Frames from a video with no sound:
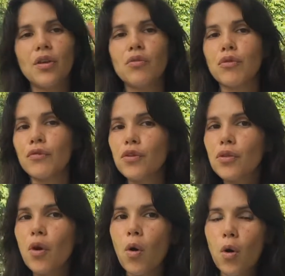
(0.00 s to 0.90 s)
Review
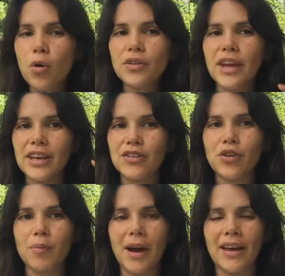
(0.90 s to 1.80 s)
the whole day in
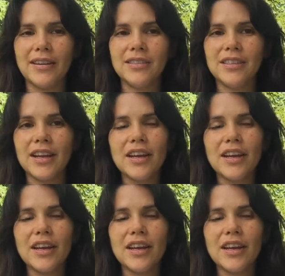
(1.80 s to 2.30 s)
your mind